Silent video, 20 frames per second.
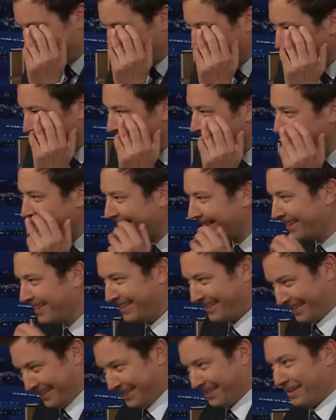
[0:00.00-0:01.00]

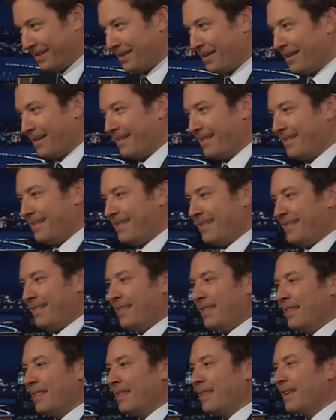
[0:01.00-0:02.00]

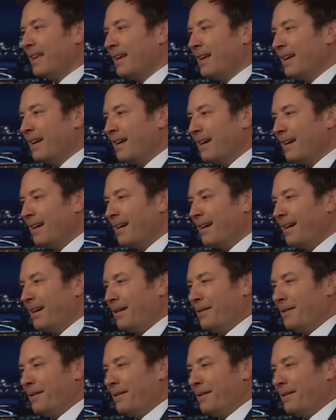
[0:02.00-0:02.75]
The person shown says nothing.